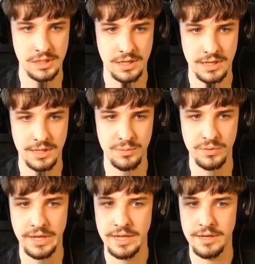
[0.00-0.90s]
And then
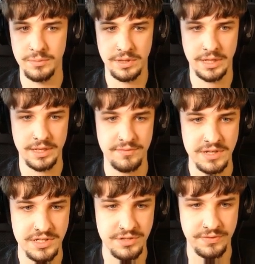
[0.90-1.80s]
we'll hit it with a
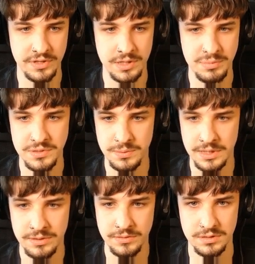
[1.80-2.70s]
vintage verb as
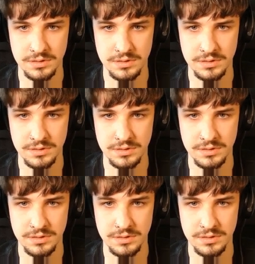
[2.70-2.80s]
well.